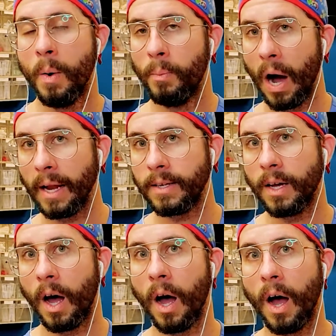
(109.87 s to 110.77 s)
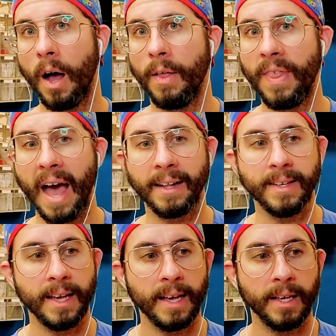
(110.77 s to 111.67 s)
But uh, that
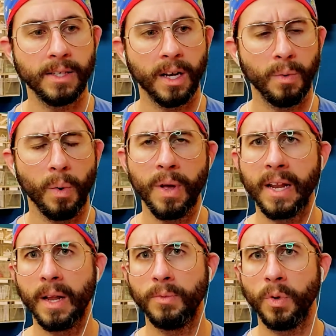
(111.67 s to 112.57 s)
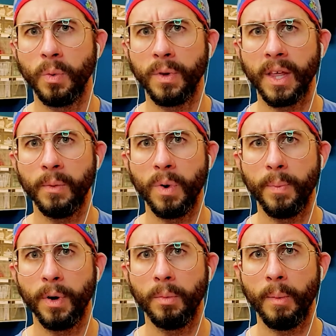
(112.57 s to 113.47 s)
is uh, what we ended up doing with him. We
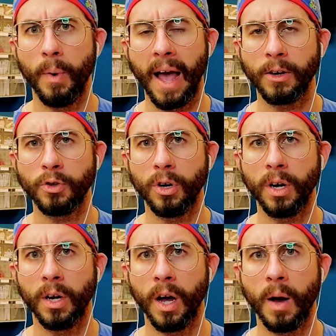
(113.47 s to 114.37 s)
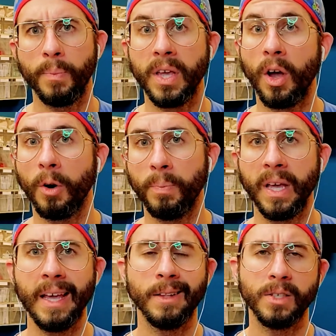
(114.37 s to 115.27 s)
put a little bit extra uh,
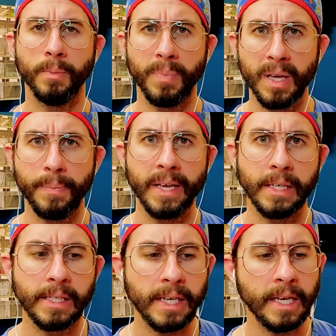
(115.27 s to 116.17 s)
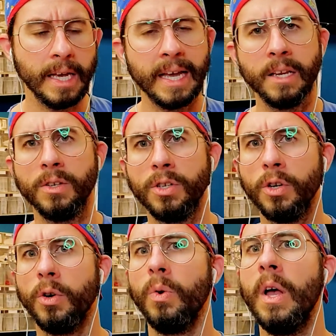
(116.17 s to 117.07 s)
PRP and some BPC
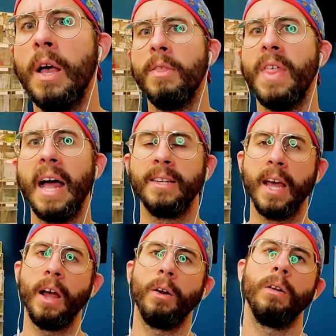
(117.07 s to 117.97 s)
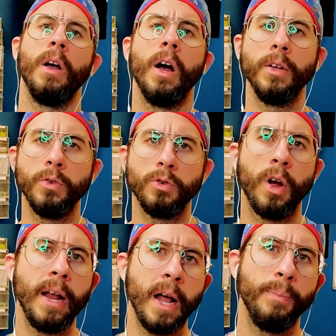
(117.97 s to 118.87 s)
into that tear uh, to
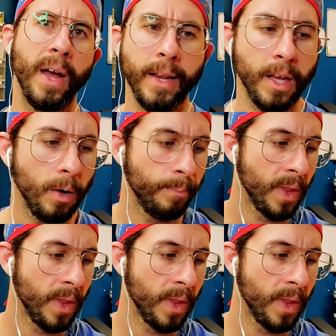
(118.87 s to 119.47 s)
try and help that heal.